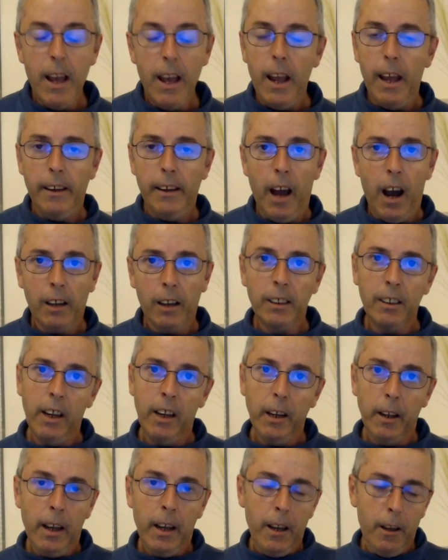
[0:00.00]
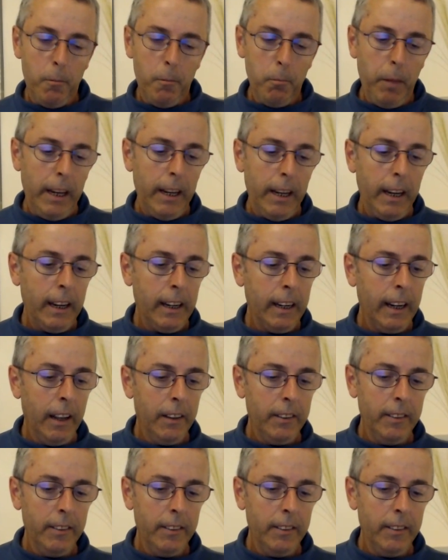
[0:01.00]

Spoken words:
And Agni being